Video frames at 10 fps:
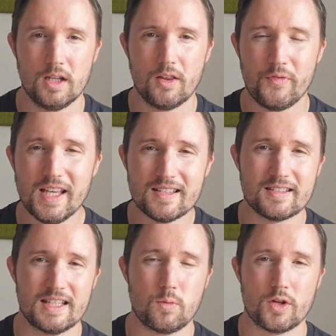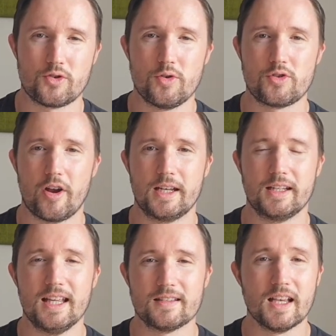This is what true
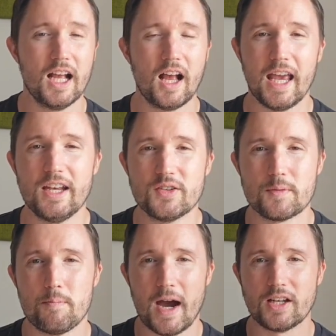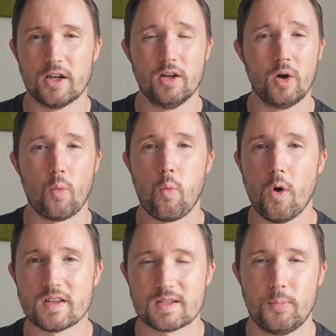training is. It doesn't matter
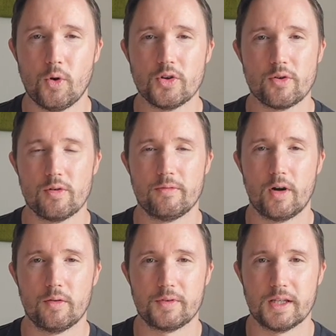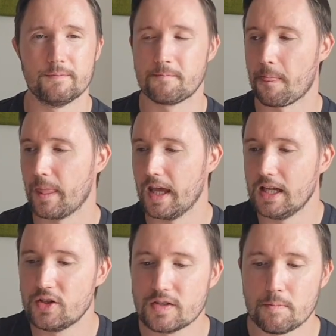what sport you're involved in.
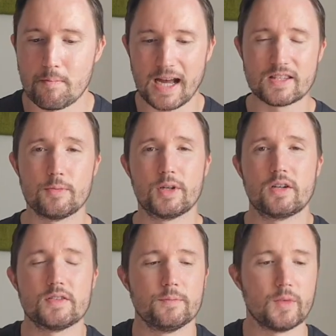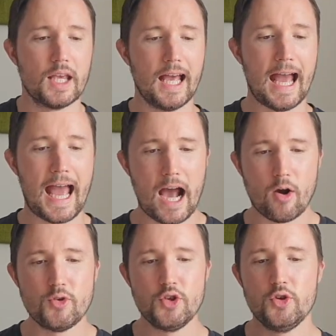It doesn't matter, because
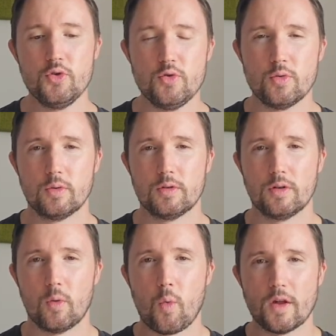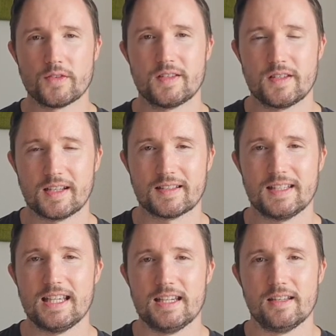how you want to
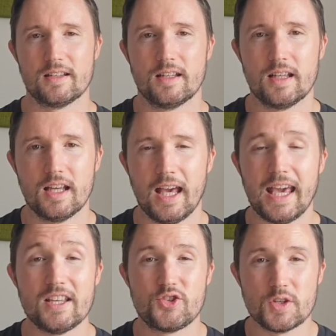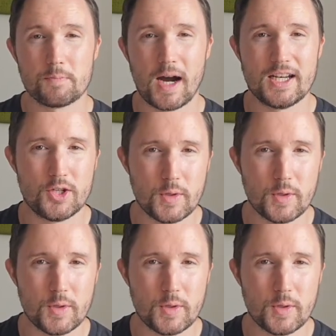succeed is just by